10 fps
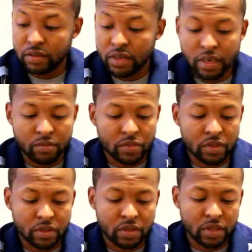Yep, this
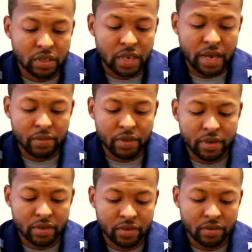is the adapter.
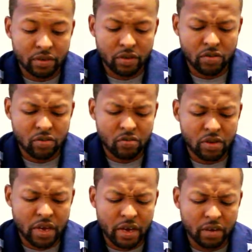Oh
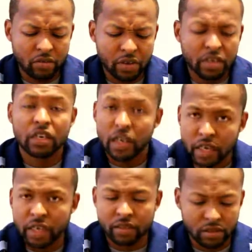yeah, we
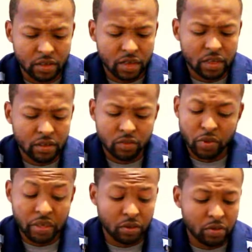cooking. Just
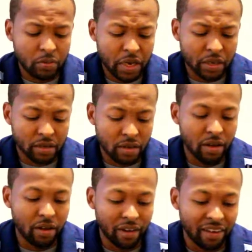waiting on the mics.
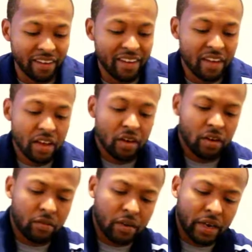
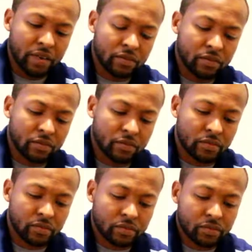Right.
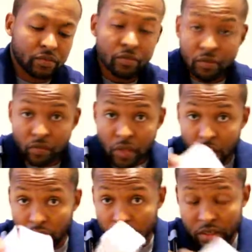
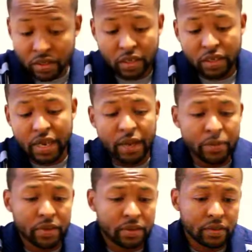Oh, this is the
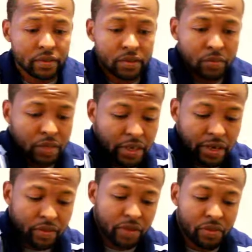adapter.
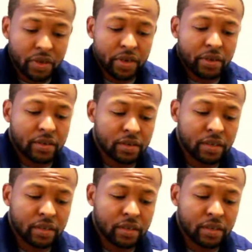That right there.